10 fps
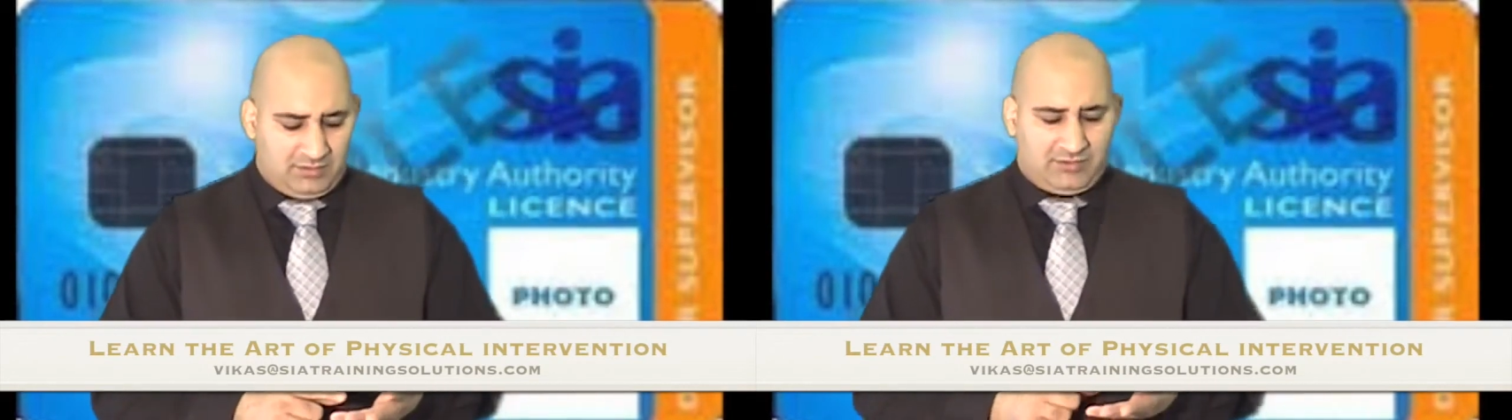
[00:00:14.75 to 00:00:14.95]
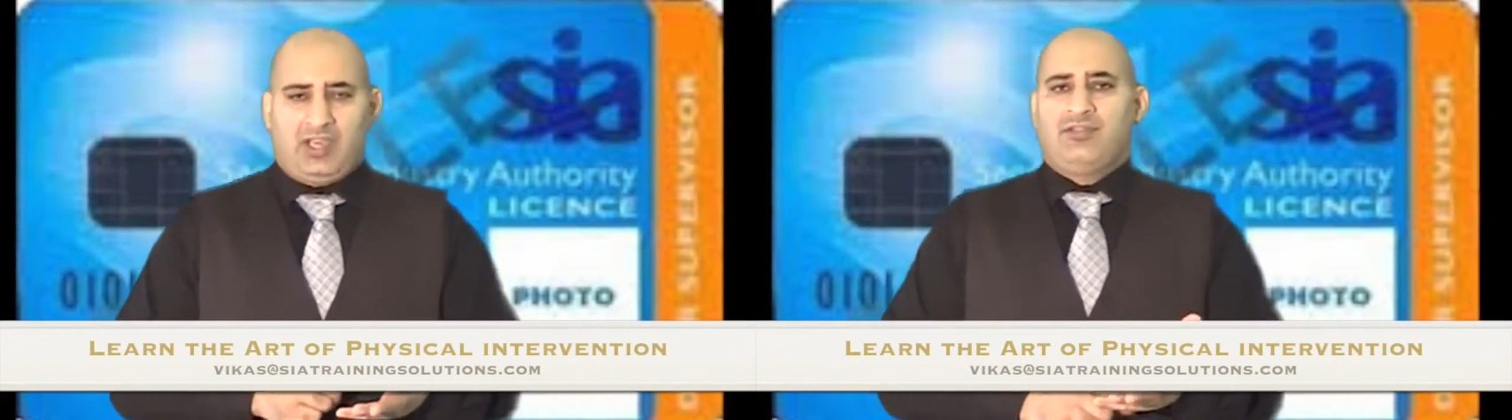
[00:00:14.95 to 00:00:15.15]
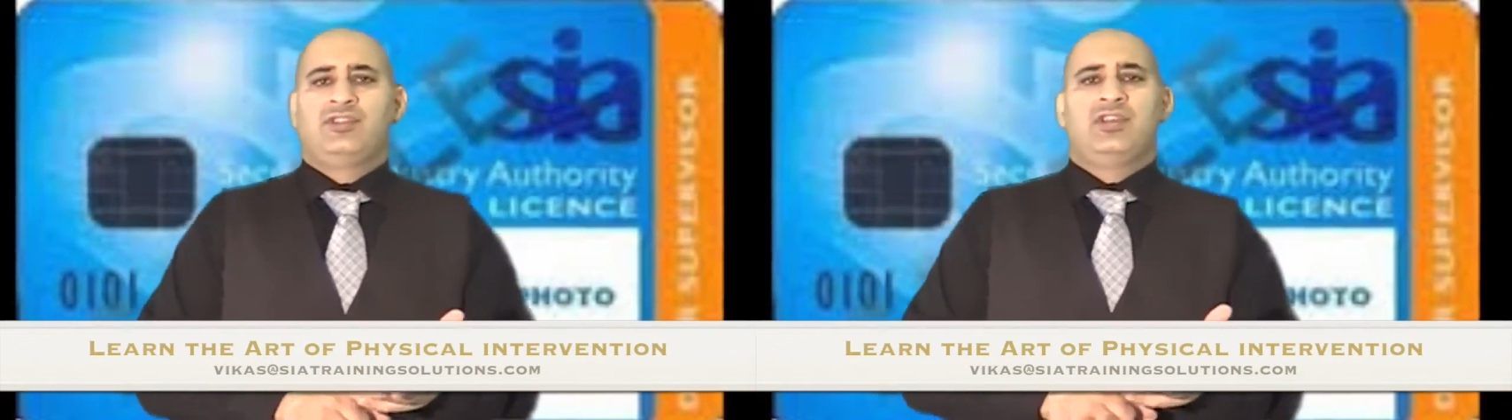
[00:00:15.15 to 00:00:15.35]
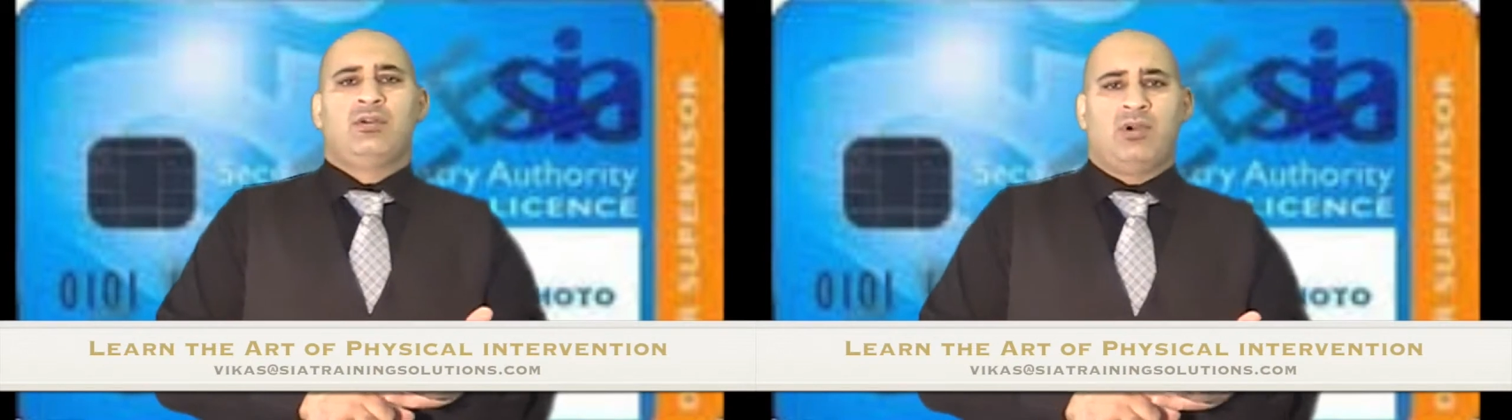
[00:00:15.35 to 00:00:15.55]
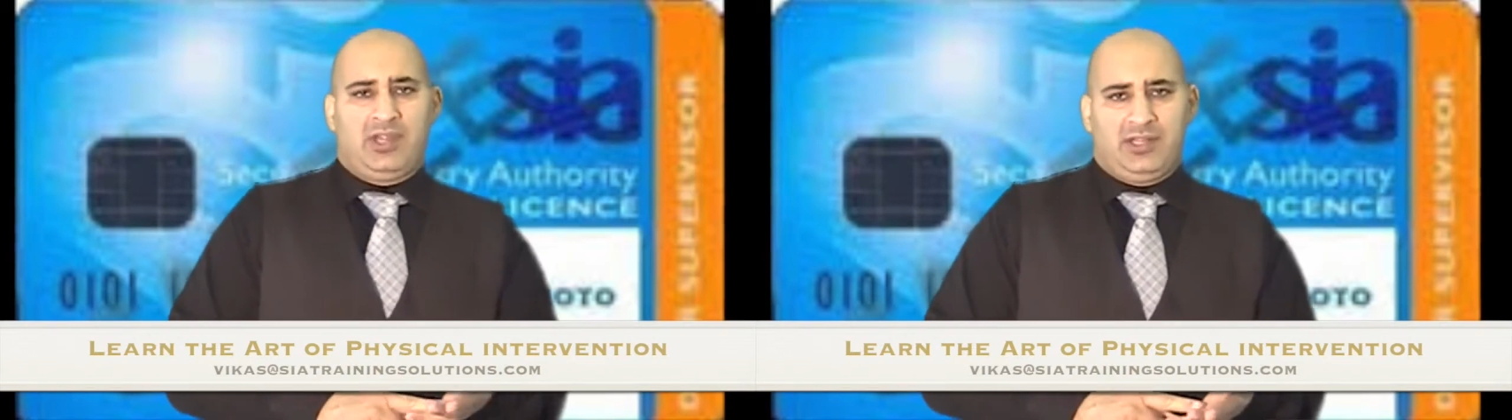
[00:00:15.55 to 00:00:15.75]
safety
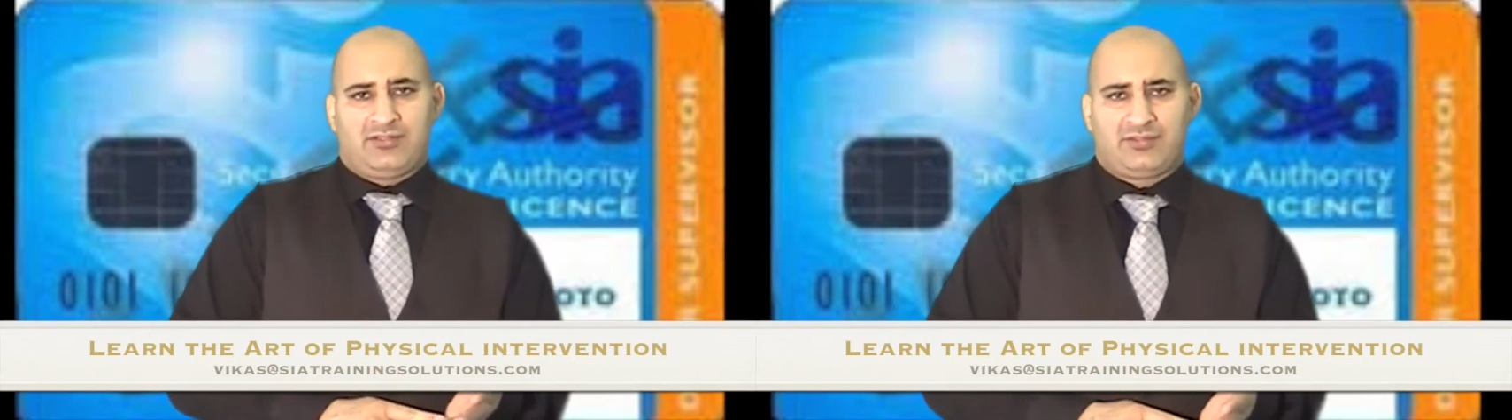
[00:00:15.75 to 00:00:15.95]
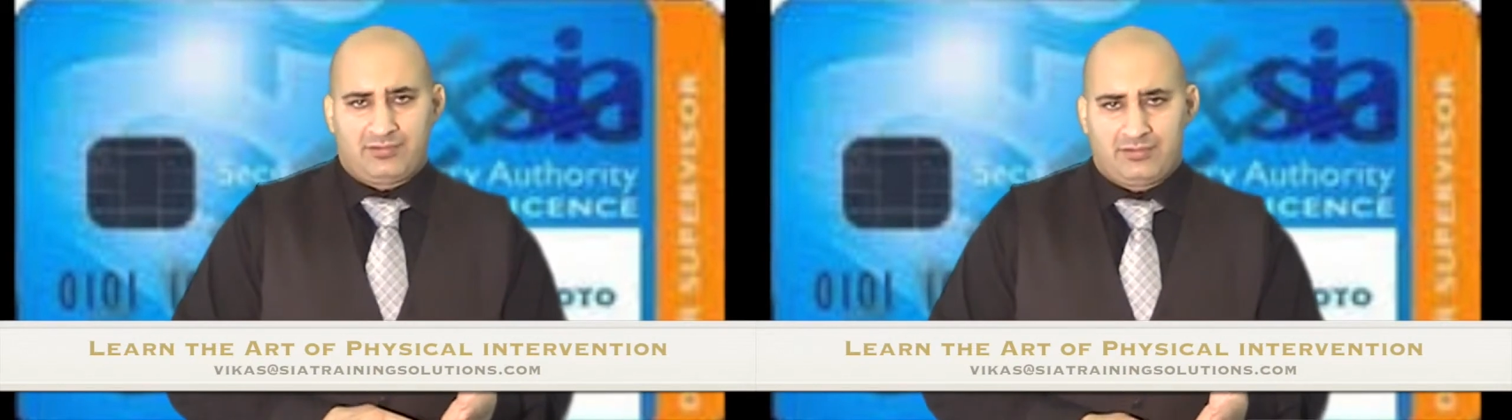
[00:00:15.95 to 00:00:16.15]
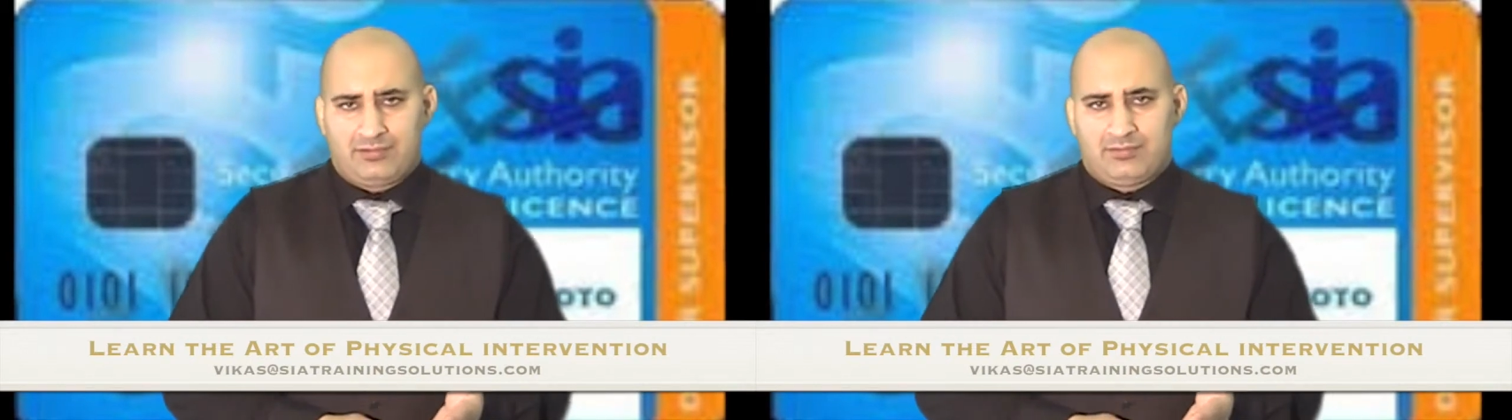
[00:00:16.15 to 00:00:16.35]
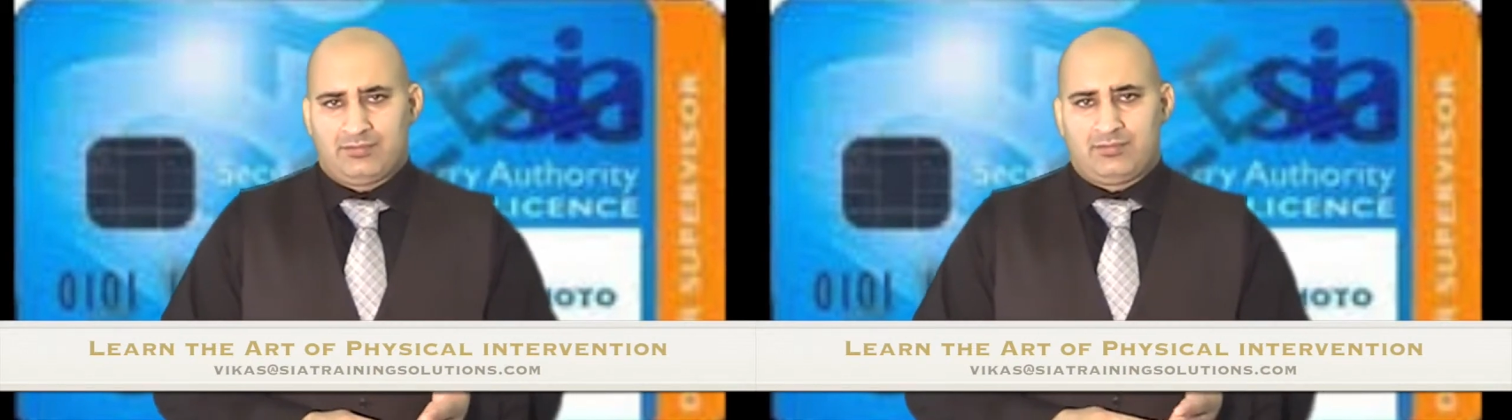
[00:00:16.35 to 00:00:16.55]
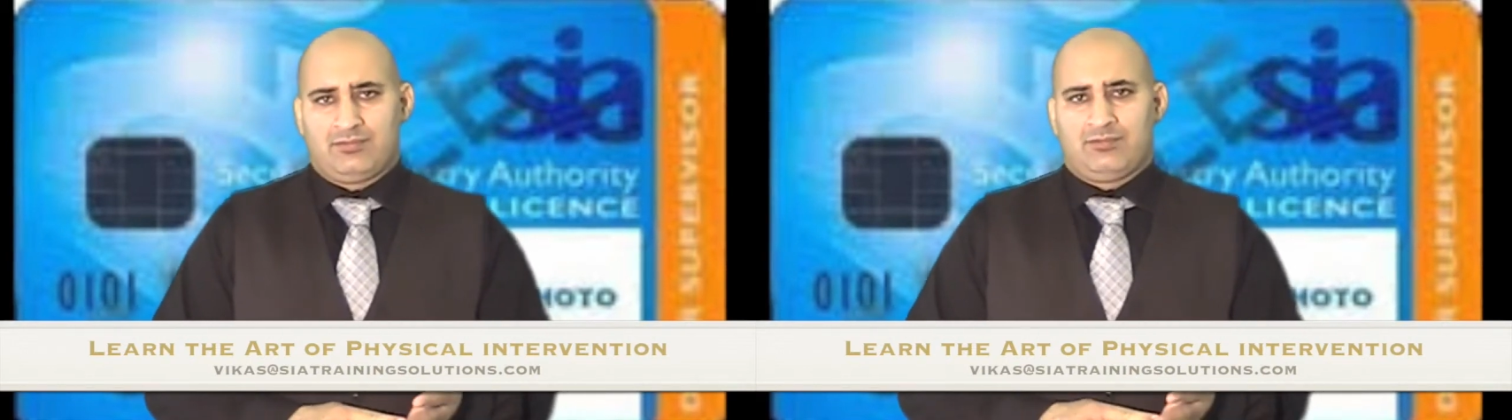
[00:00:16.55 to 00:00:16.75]
awareness
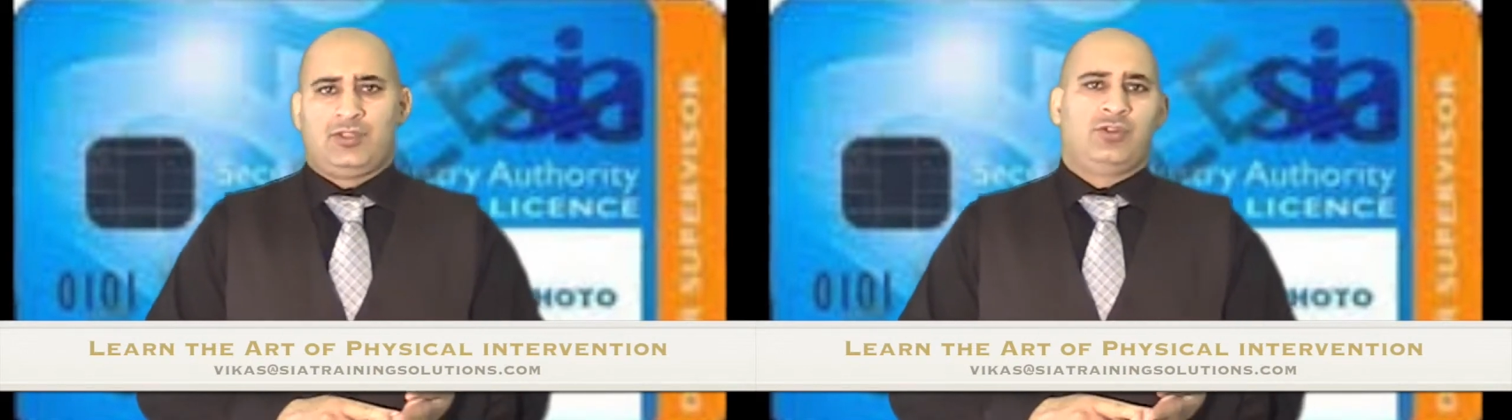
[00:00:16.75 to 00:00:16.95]
for